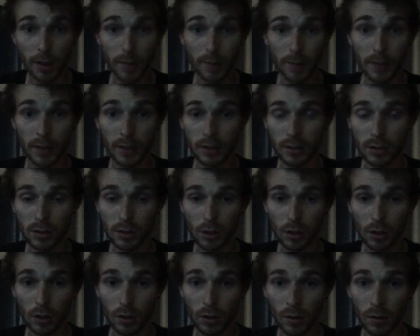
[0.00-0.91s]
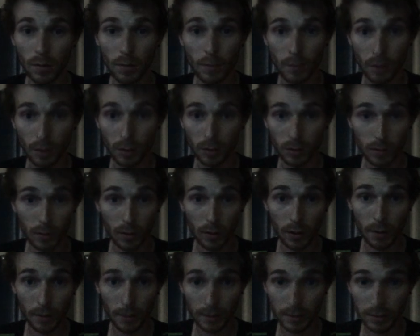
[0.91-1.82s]
install multiple
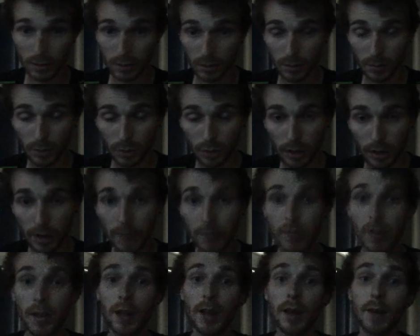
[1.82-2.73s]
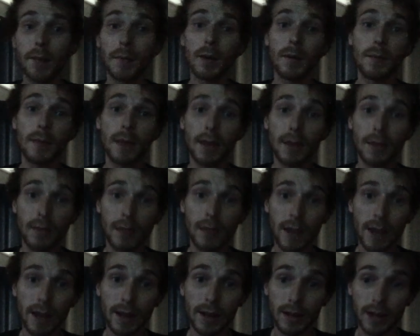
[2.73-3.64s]
operating system drive. I'm going to make
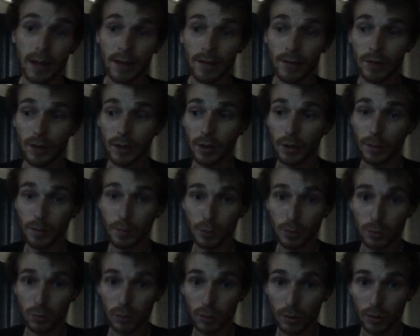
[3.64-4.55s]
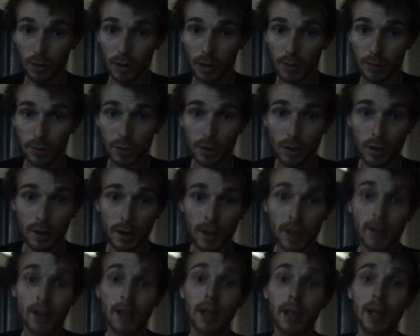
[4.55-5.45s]
that have another bootloader option on it.